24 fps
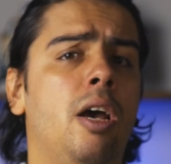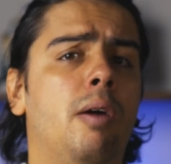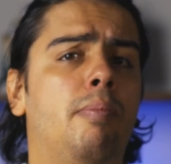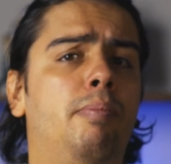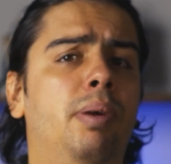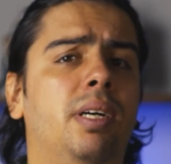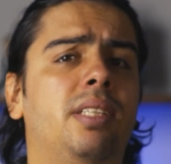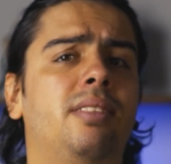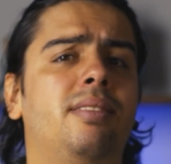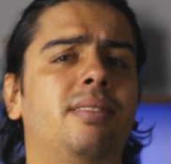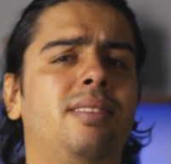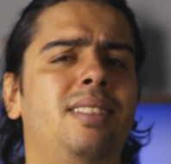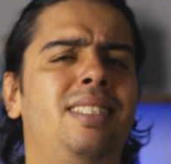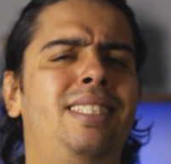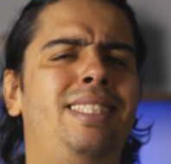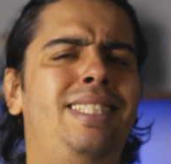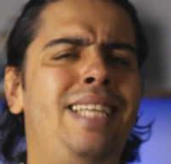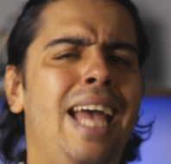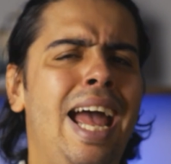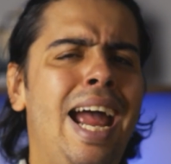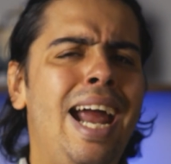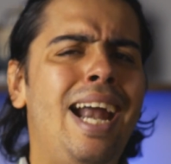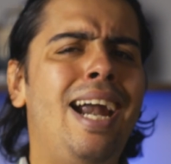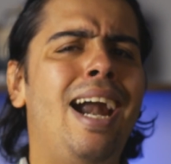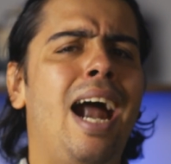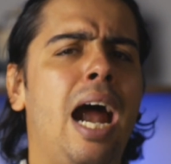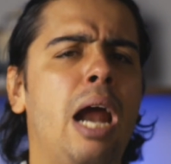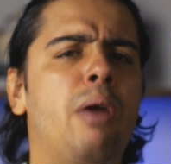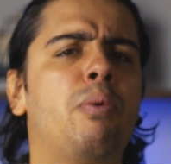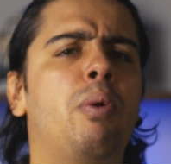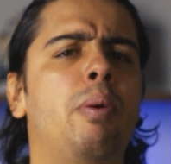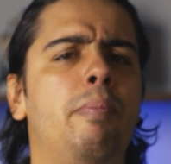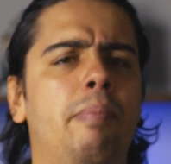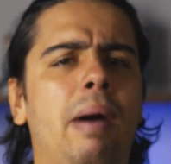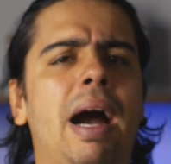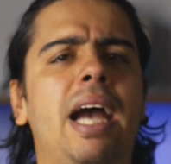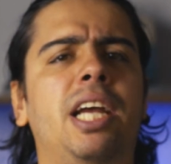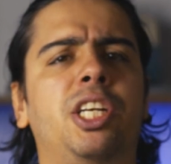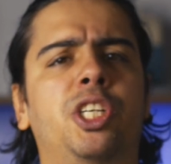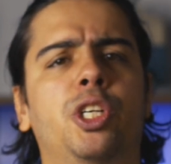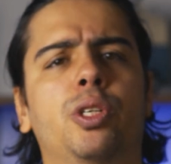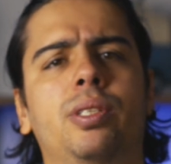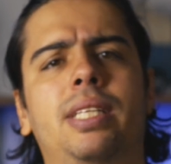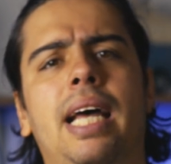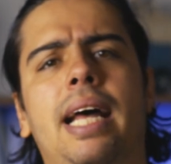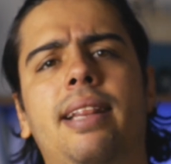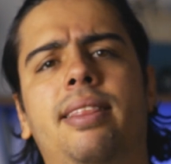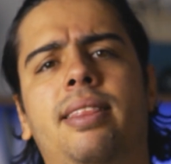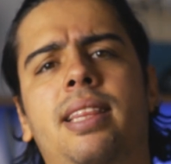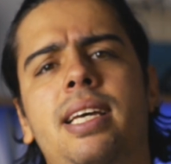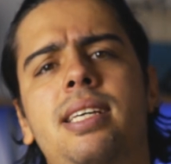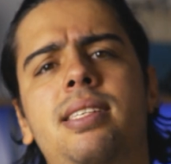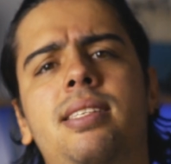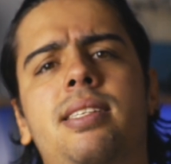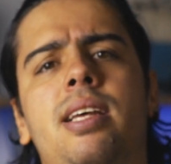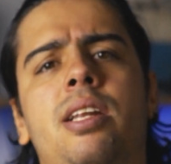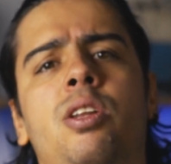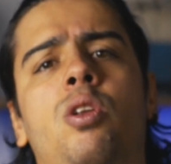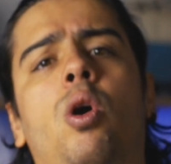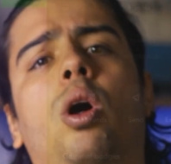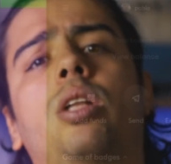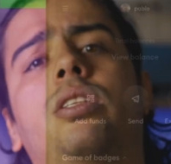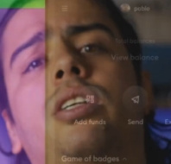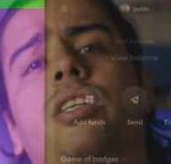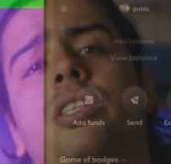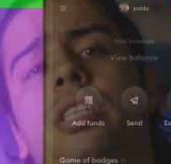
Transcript: but dare I remind you that this and other